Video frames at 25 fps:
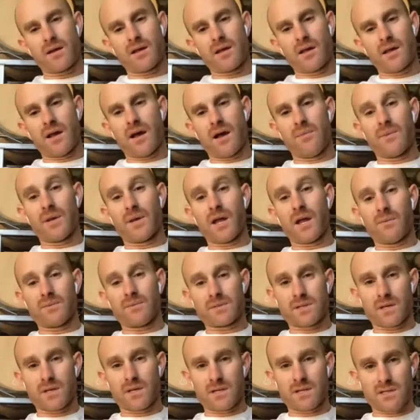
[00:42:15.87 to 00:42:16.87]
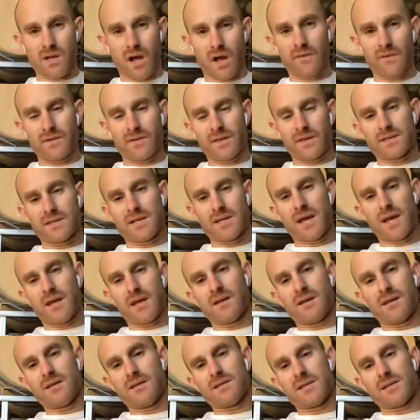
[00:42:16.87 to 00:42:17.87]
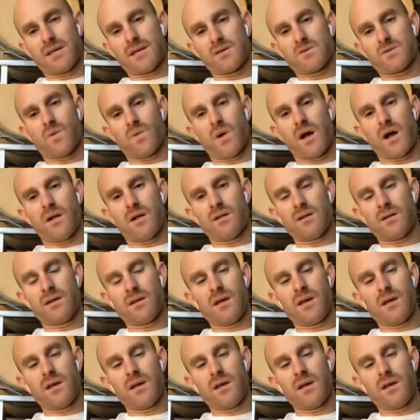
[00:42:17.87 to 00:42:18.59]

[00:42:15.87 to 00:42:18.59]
It helps to soften the tannins as well.